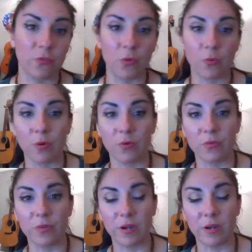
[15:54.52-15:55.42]
floor
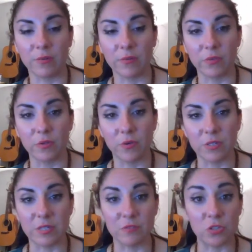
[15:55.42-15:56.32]
over there. I don't know if you
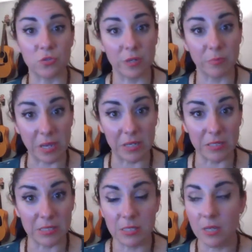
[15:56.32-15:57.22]
noticed, I have a string
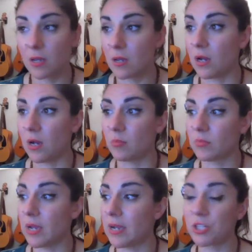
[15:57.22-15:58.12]
bass. I
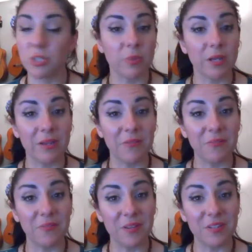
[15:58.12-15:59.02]
actually play
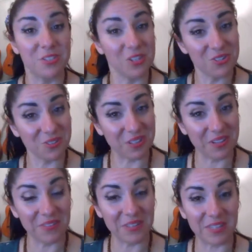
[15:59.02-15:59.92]

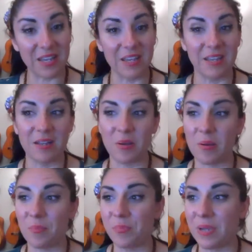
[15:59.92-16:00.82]
digitally with a
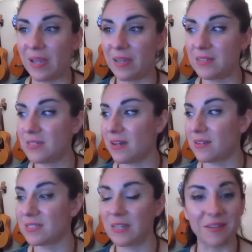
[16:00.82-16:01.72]
band.
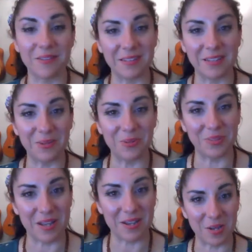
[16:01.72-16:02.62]
I'll send out the link
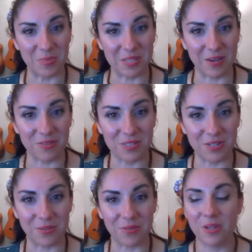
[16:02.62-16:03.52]
when comes out.
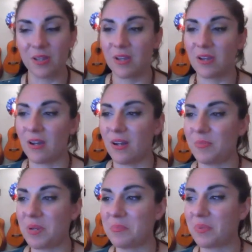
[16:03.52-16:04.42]
So
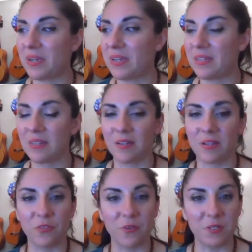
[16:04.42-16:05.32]
I'm playing the
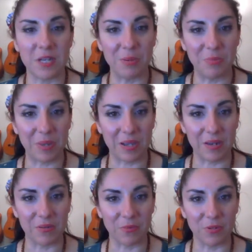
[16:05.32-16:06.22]
Guilford Town
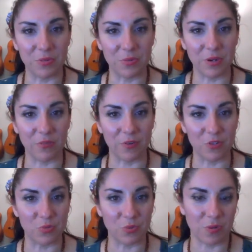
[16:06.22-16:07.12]
Band. We're doing a
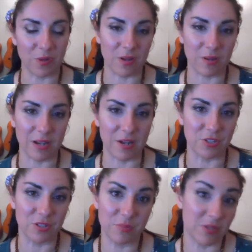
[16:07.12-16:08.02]
virtual
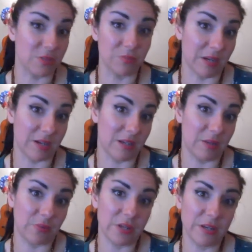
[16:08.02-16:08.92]
concert because we got to
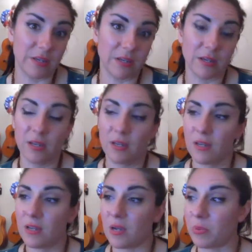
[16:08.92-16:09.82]
keep playing.
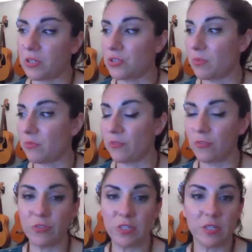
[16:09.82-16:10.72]
I played trumpet for
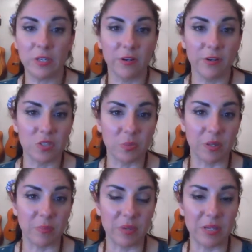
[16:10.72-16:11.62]
15 years. I
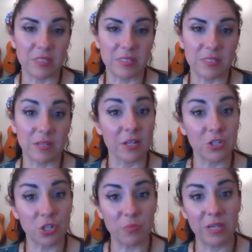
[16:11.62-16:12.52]
play bass,
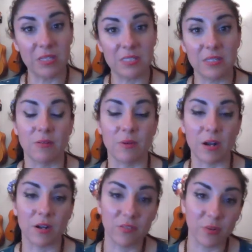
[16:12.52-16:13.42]
electric bass in a
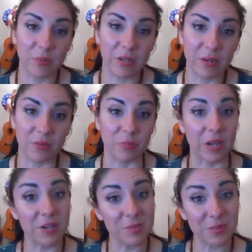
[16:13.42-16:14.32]
rock cover band with
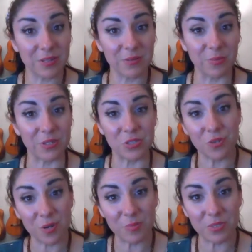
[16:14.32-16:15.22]
my husband who plays
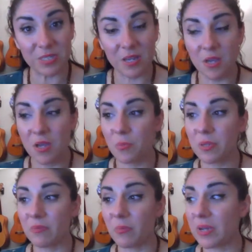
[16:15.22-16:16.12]
drums.
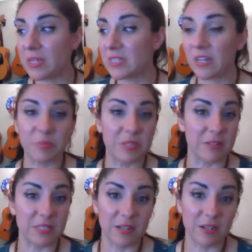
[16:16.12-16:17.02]
We have a band set up
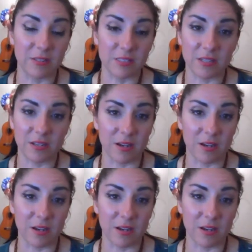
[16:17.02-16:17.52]
downstairs.